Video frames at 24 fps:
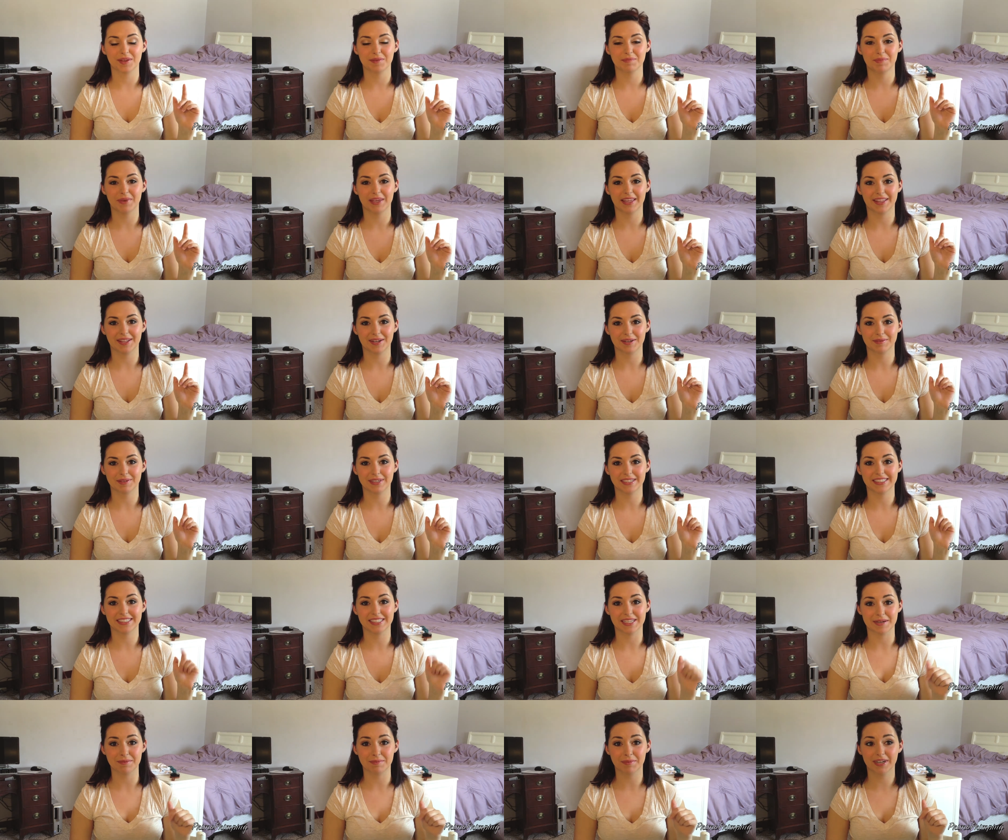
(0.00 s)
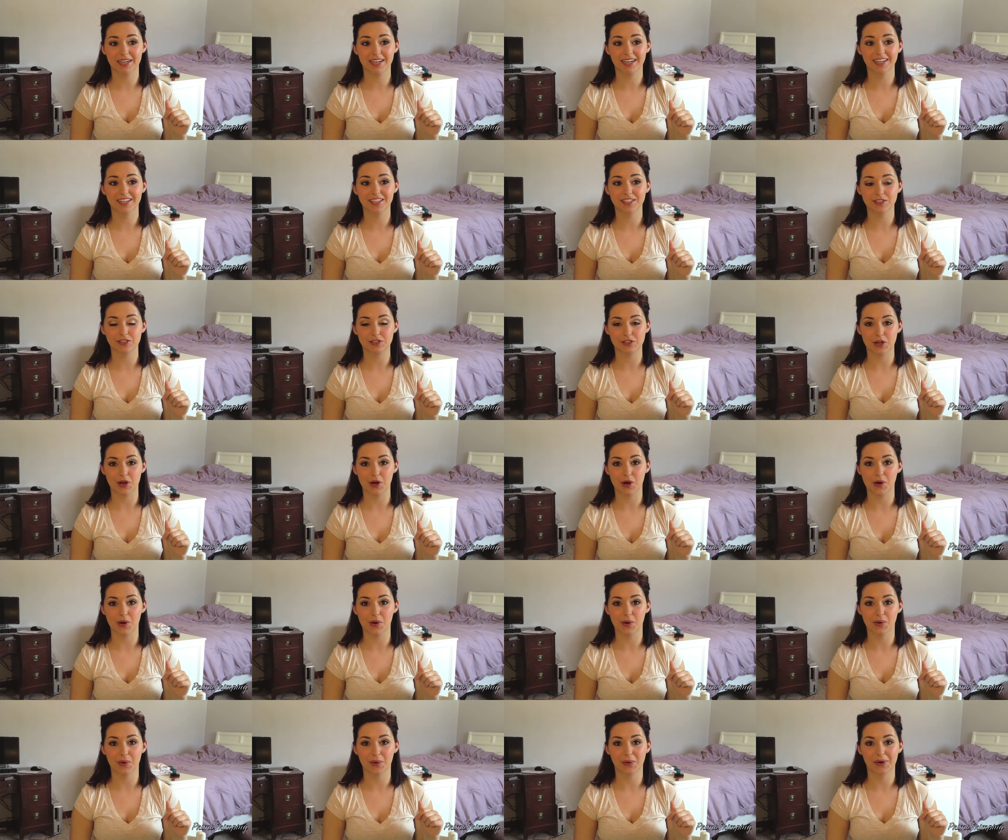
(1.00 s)
be a little bit dimmer,
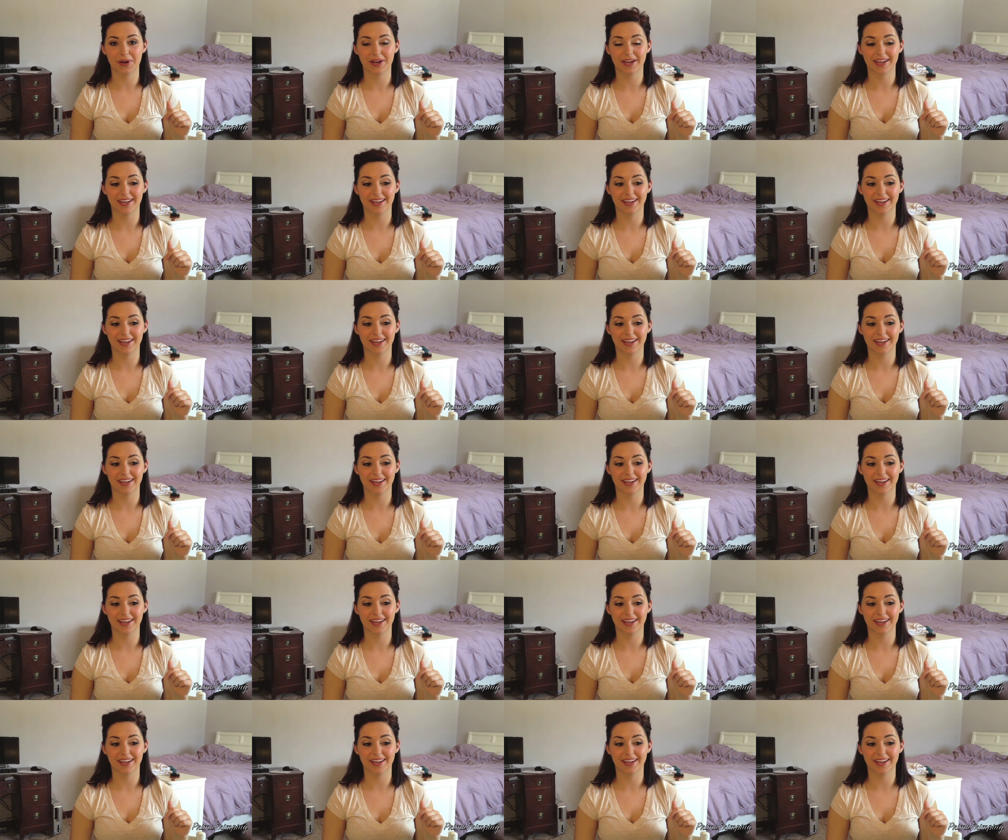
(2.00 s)
so